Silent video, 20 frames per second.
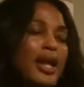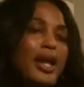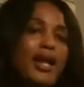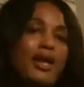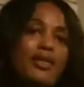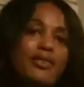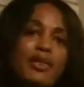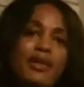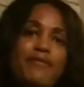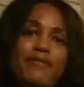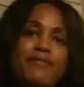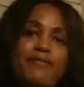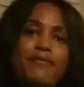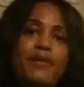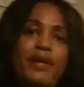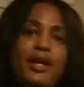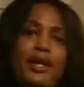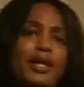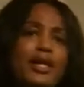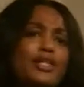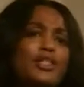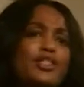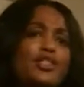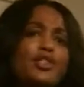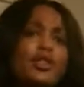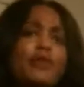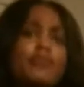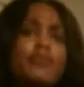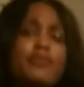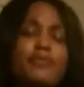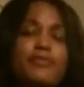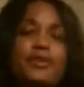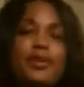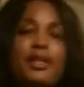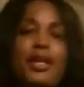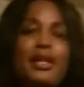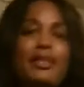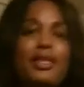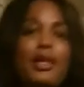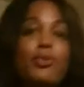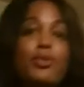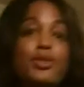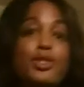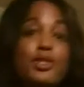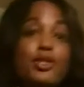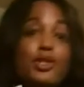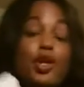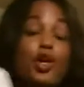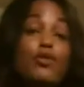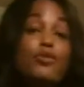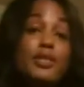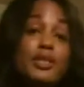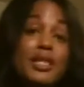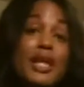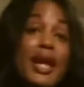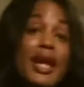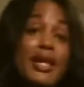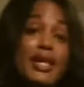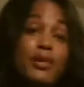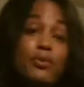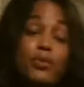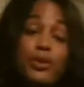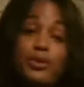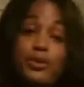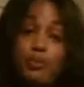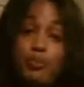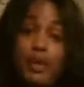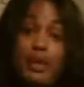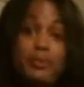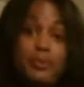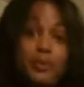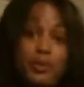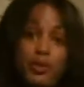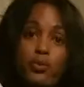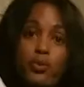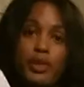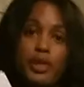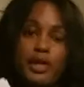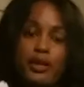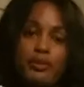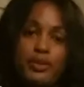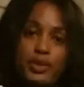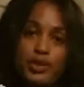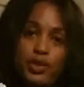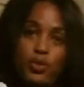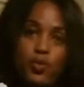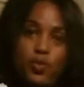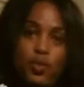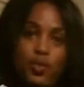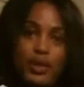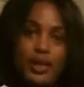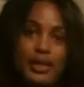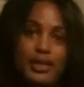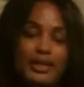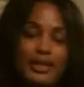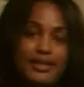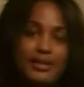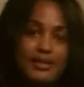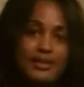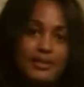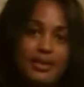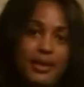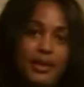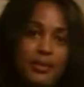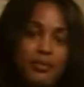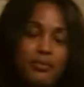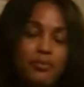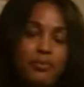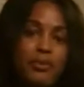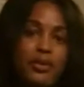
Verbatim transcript: And they, uh, his servant felt like they were just overtaken with the people that were coming to war against them.